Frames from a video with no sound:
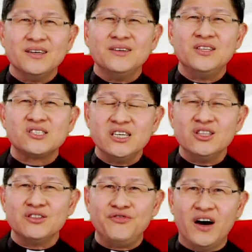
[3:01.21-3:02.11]
The
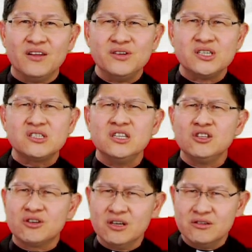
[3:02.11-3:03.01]
Synod Fathers
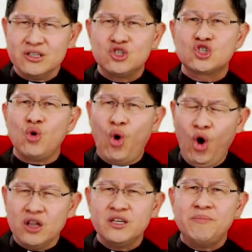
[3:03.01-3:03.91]
encouraged
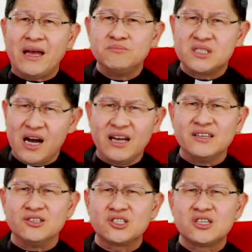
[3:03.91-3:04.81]
all the
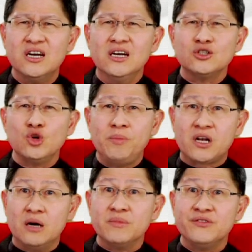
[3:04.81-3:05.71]
baptized to
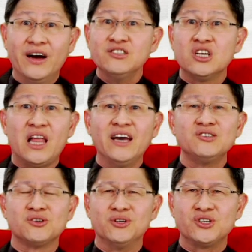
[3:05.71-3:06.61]
become
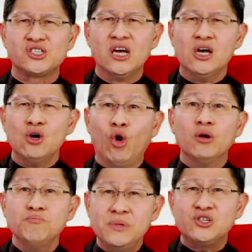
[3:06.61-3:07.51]
evangelizers or
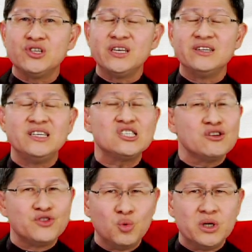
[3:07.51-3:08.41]
missionaries
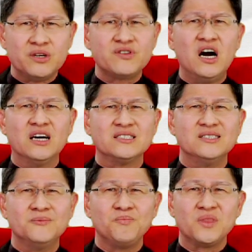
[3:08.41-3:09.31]
of the Word of God.
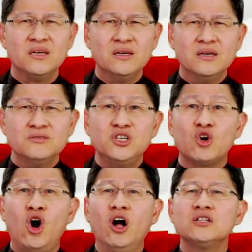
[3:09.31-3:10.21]
The
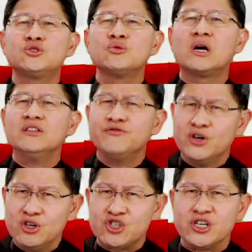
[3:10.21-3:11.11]
call to
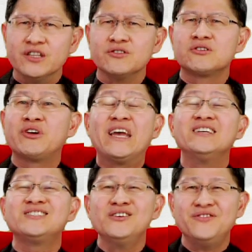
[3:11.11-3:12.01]
conversion,
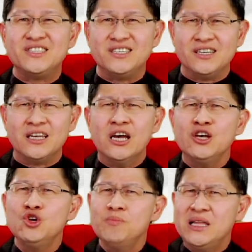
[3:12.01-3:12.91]
creativity,
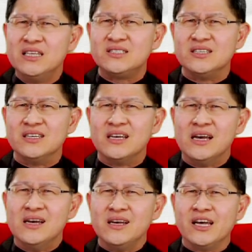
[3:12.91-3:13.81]
humility,
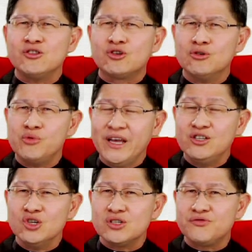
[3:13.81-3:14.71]
and
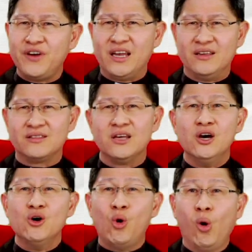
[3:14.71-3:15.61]
courageous faith
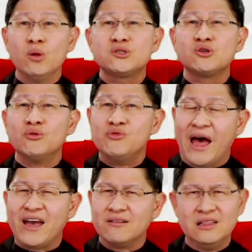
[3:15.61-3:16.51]
also
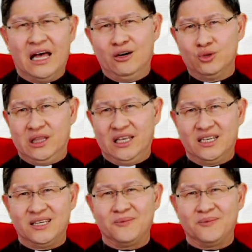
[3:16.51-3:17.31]
rang loudly.